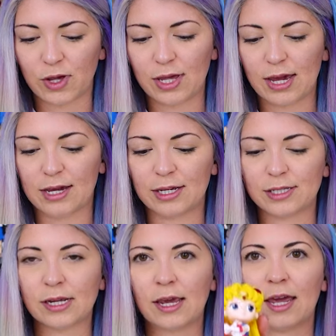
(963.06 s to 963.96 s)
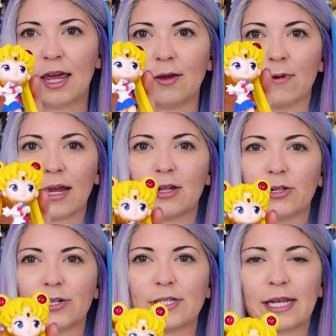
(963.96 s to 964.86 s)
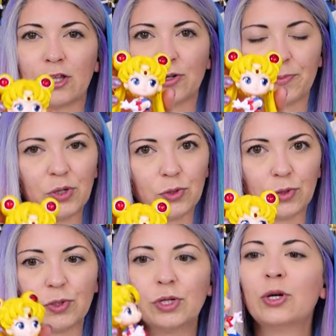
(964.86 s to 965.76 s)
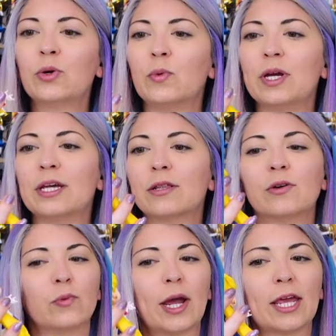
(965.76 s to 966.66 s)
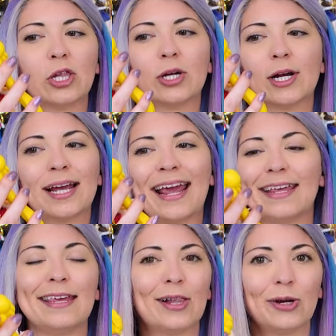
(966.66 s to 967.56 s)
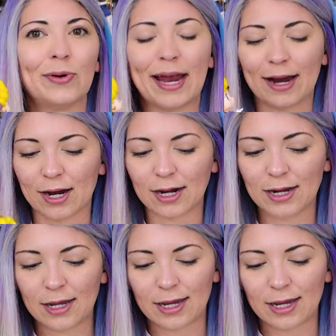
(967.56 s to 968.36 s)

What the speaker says: well as a regular Sailor Moon with regular yellow hair.